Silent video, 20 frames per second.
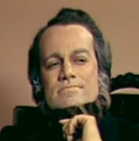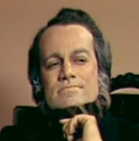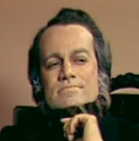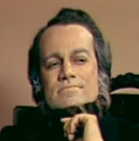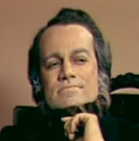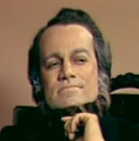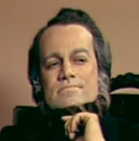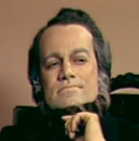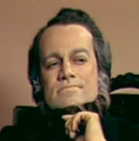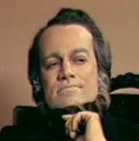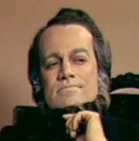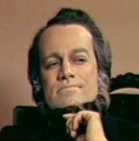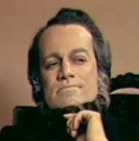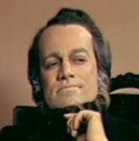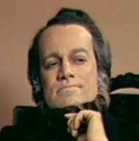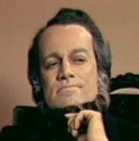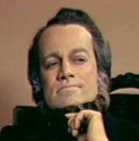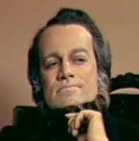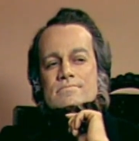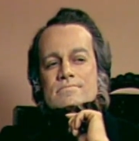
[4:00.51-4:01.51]

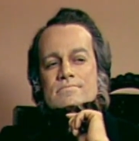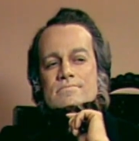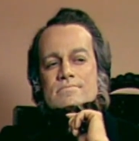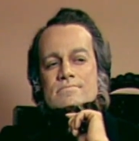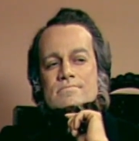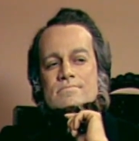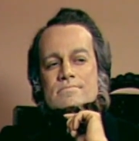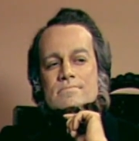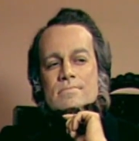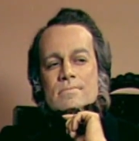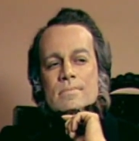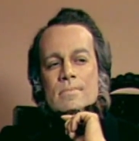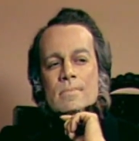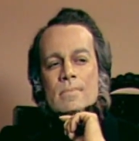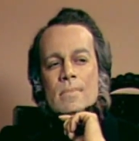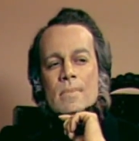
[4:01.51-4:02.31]
(no one is talking)